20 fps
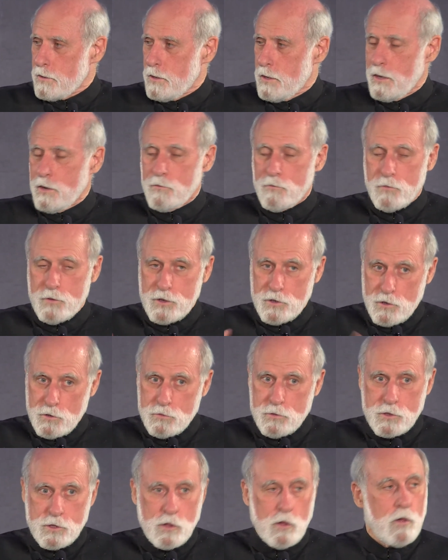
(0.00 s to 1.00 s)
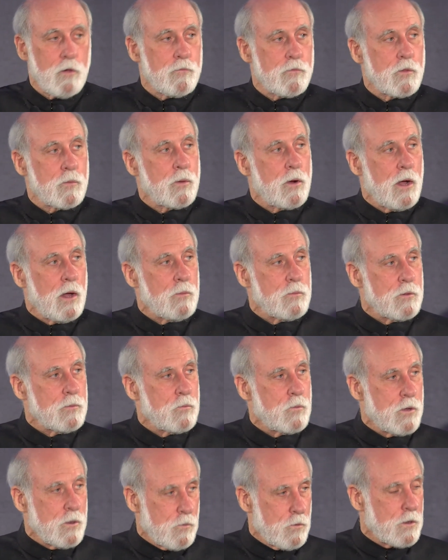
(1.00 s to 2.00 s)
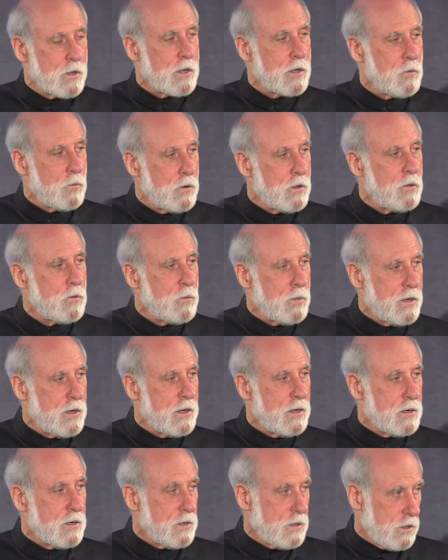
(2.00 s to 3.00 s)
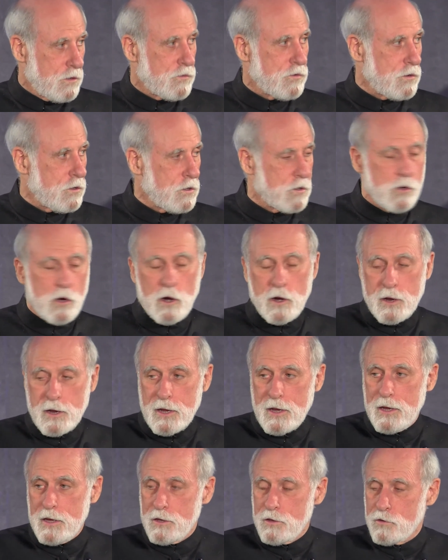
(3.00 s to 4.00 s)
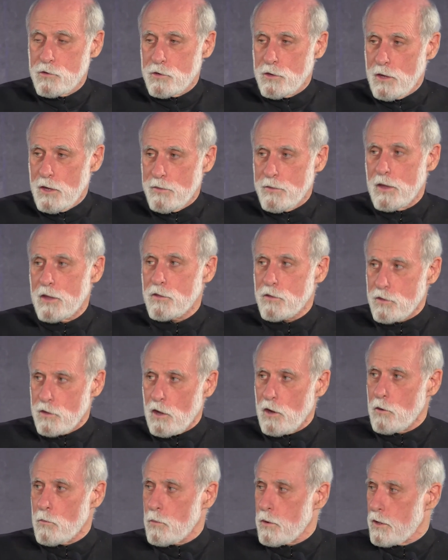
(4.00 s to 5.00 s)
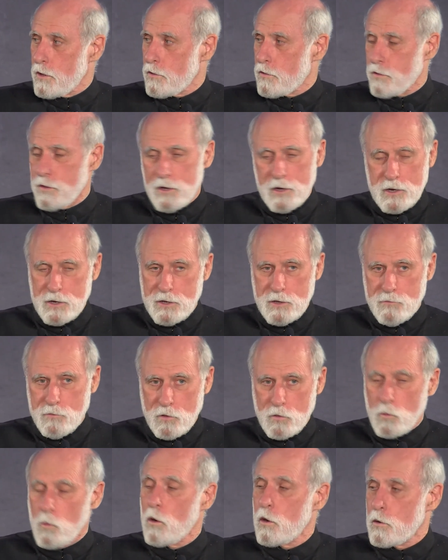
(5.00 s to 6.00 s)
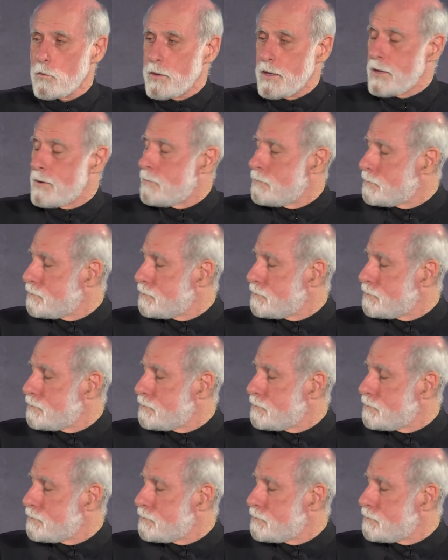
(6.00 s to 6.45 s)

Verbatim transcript: And if we don't solve the problem, we really will be in a digital dark age. And that's not a place that any of us want to be.